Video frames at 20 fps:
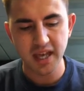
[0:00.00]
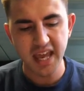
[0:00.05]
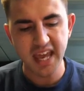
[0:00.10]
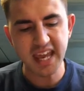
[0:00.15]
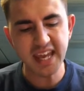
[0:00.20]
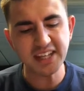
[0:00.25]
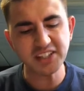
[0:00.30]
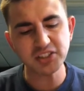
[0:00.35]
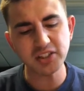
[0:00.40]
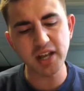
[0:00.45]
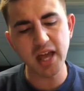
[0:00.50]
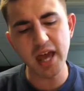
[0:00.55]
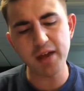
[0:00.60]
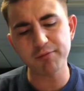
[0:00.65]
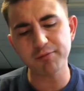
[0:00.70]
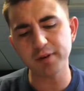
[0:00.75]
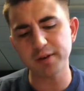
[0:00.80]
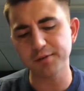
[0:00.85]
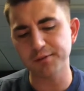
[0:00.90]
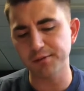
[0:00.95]
Each and
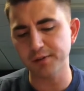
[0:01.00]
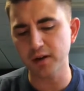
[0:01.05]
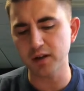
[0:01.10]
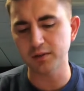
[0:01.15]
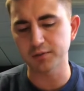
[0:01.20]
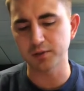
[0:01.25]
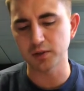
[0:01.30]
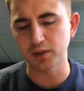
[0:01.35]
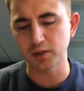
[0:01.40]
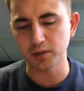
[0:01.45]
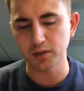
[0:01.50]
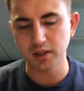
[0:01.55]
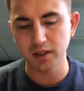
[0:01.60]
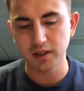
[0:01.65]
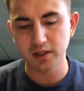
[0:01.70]
every one of you,